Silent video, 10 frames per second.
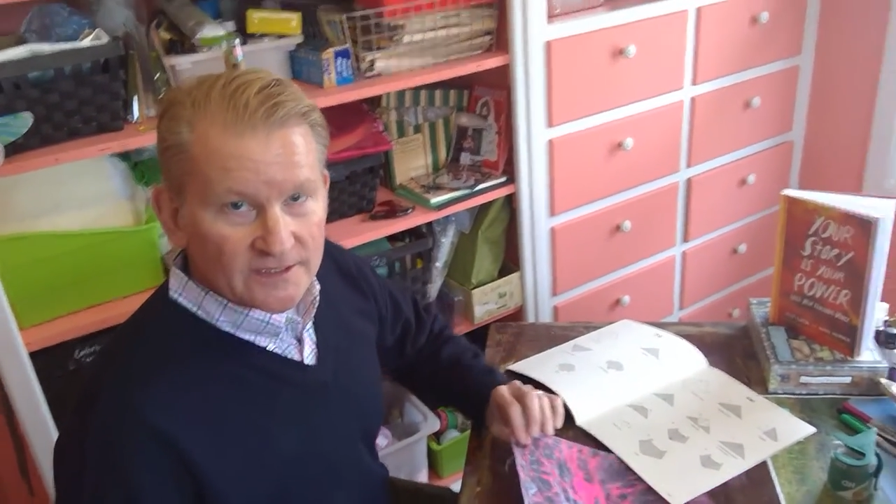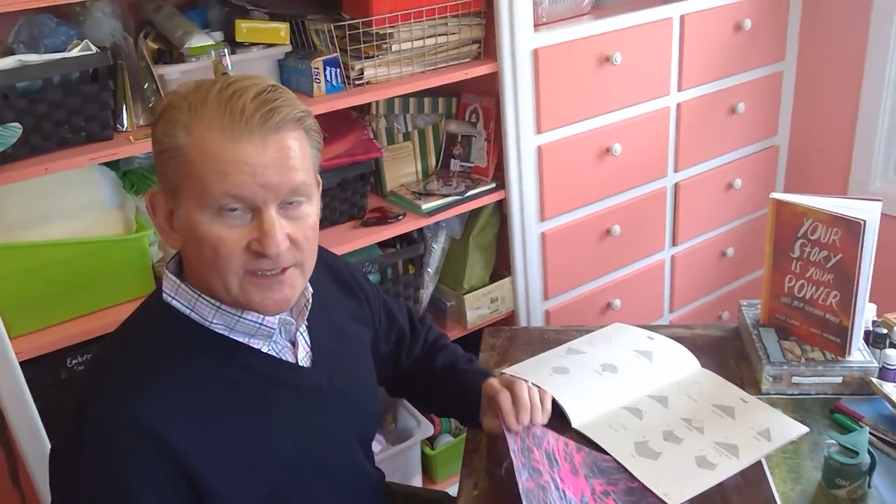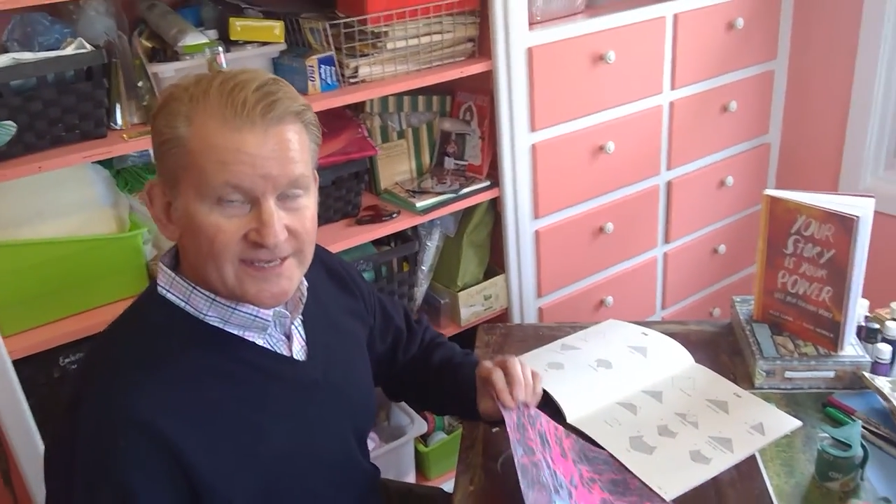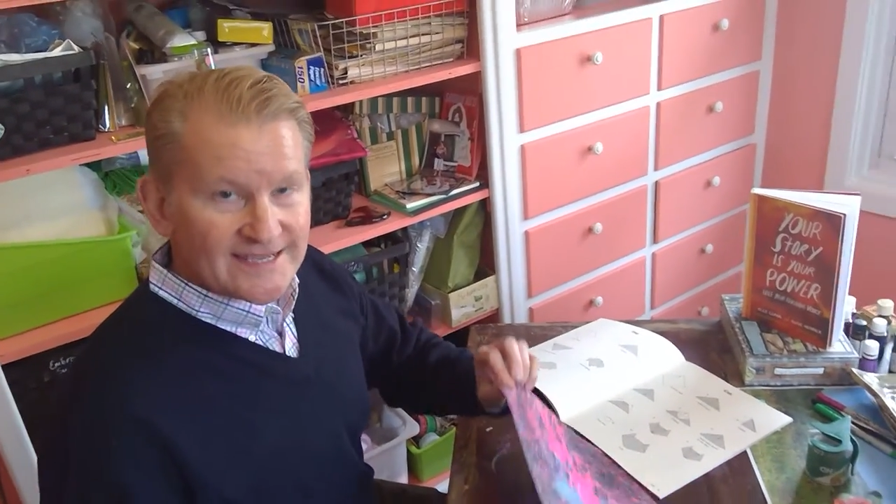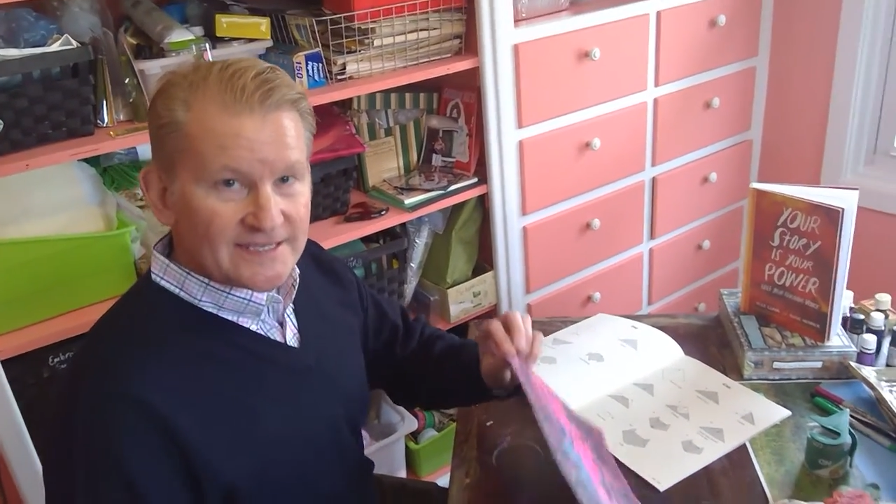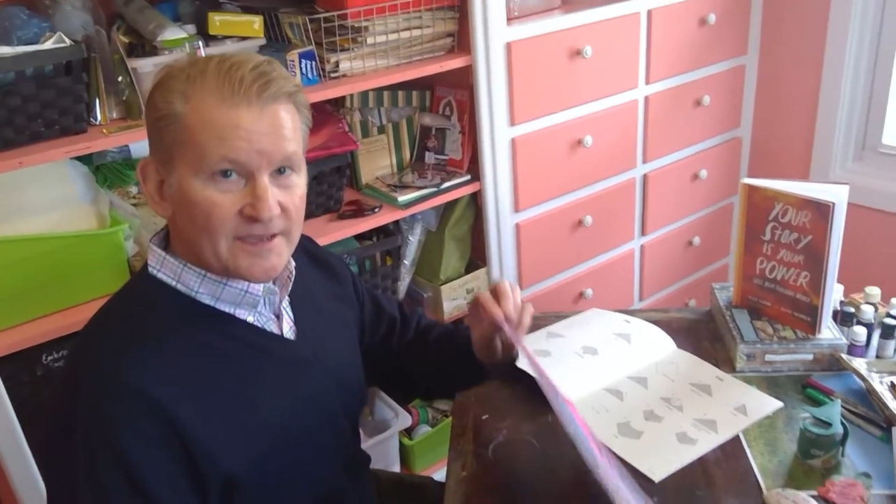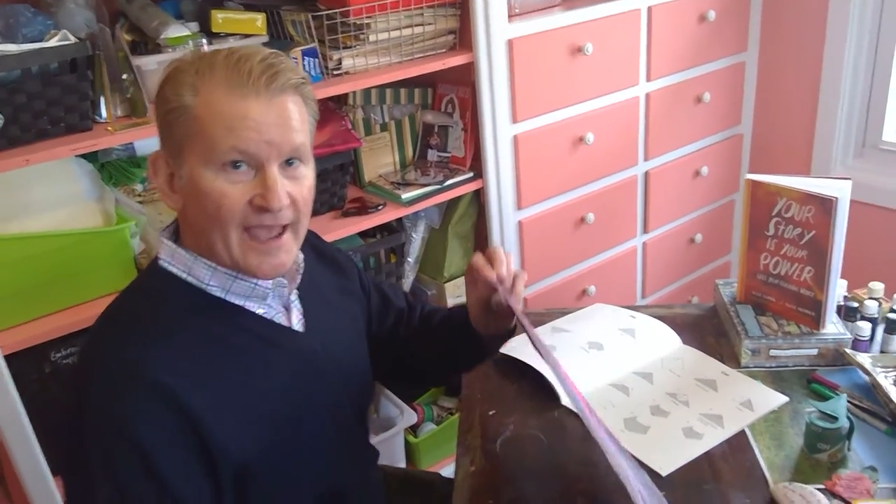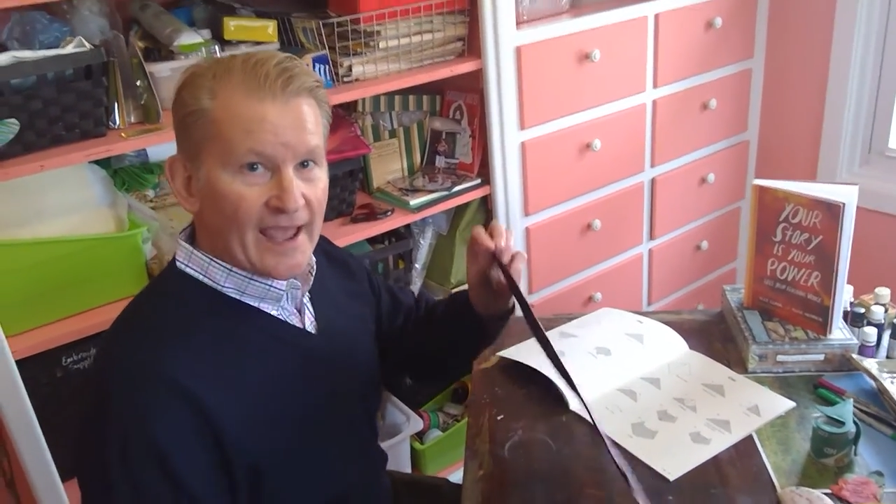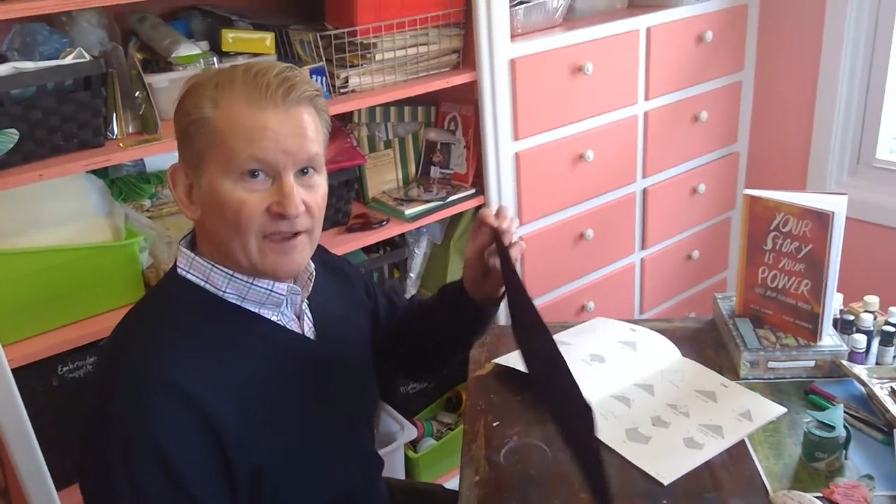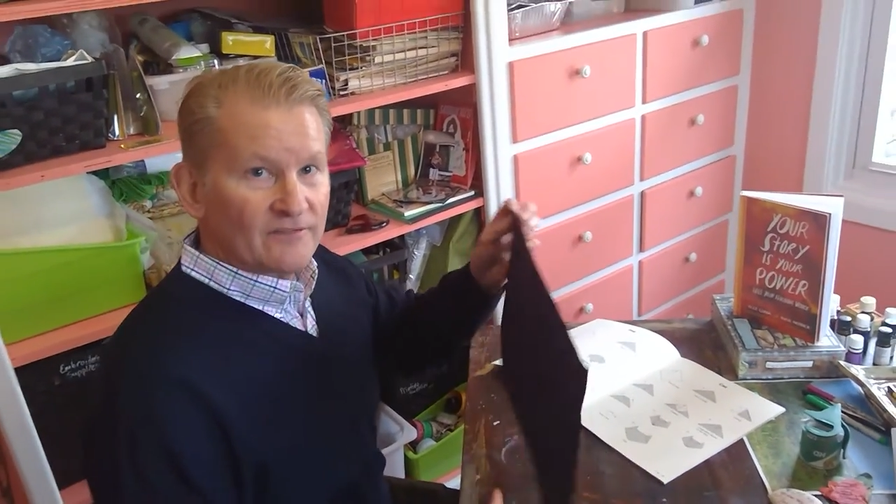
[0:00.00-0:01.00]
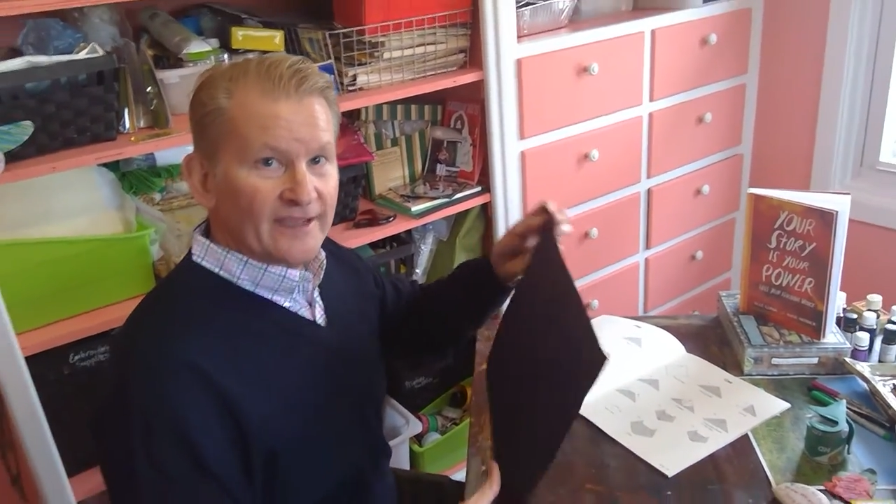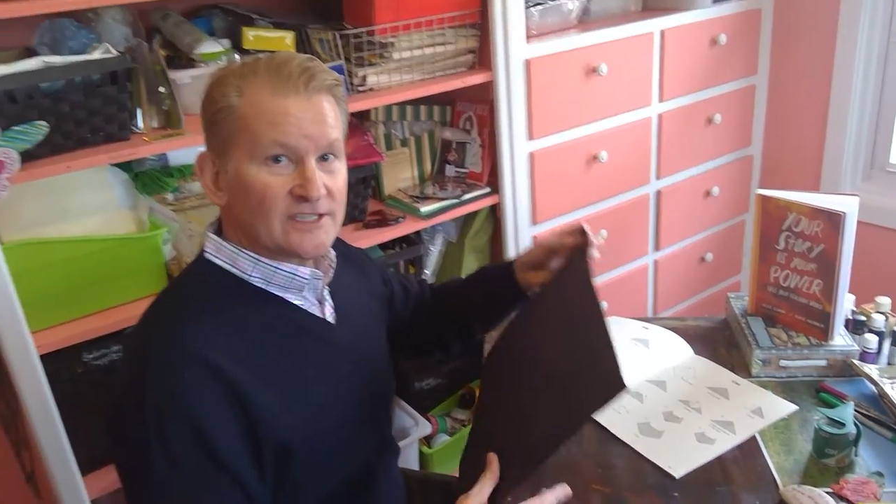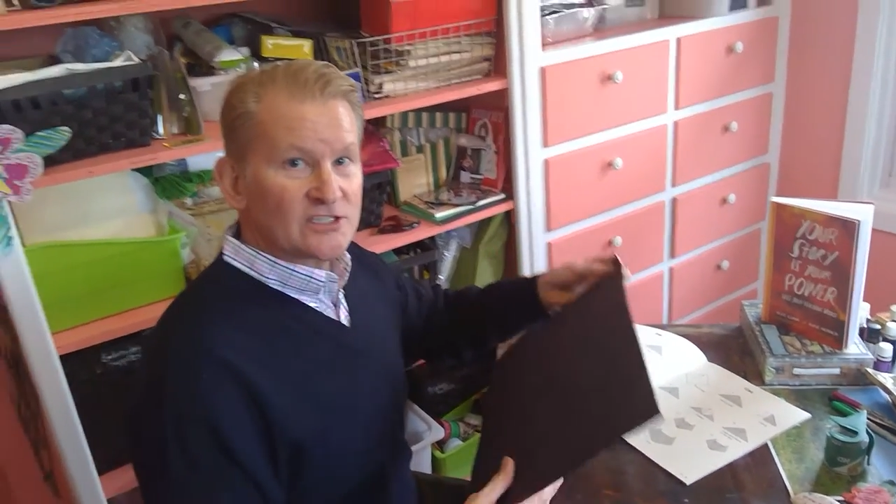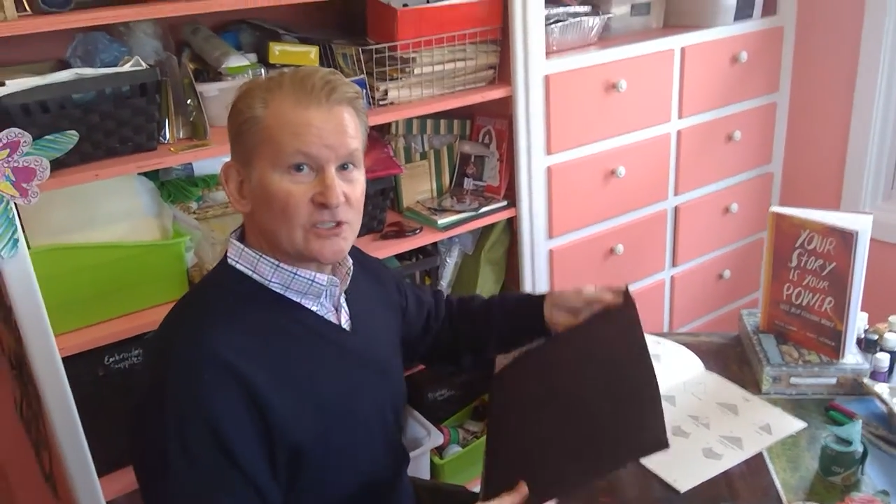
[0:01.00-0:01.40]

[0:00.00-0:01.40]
you need to have a